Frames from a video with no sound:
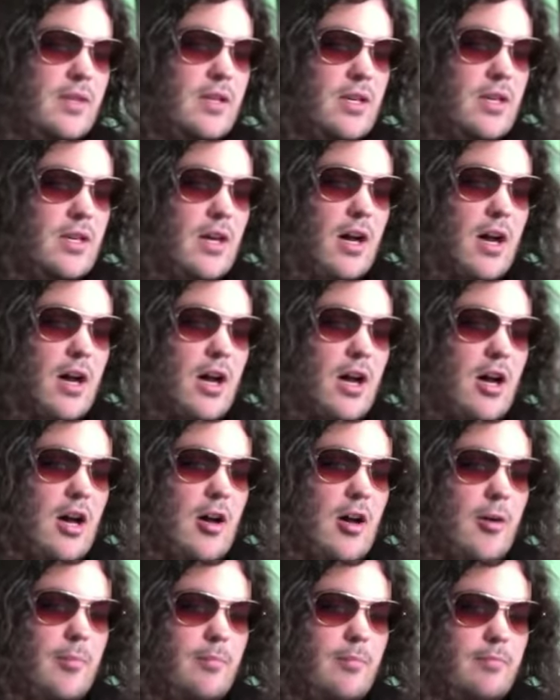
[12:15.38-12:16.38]

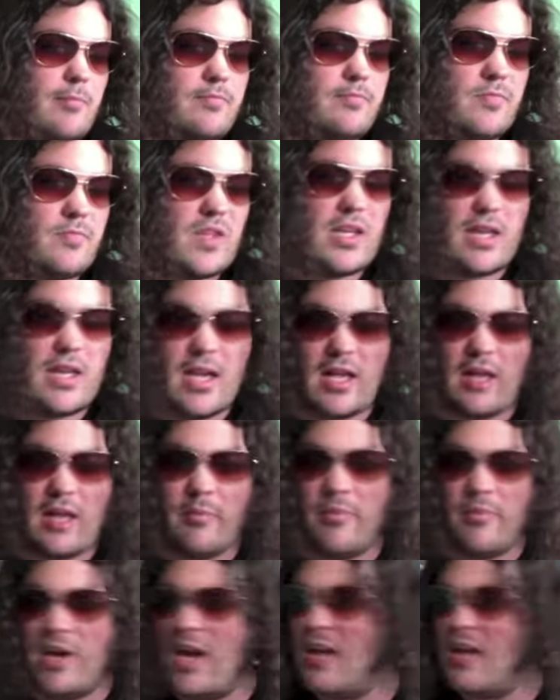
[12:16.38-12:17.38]
Um, and,
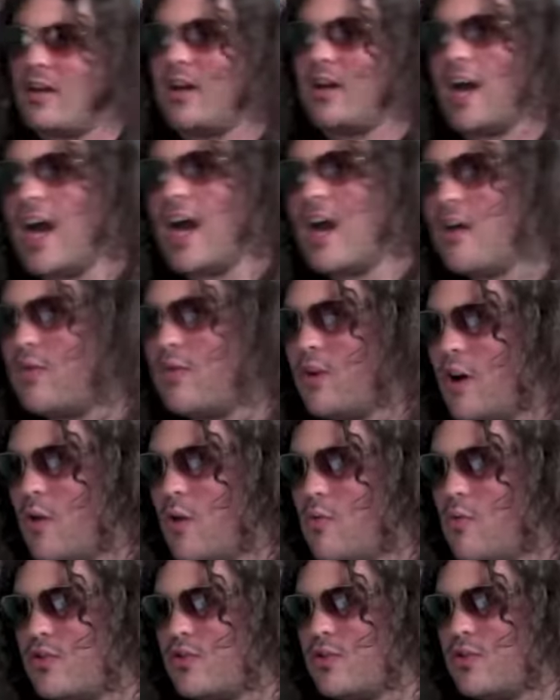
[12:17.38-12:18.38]
uh, I don't own the
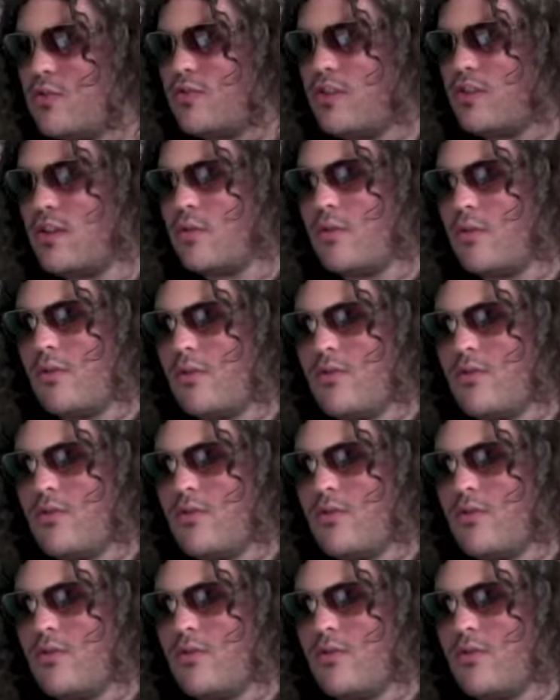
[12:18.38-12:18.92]
two sequels.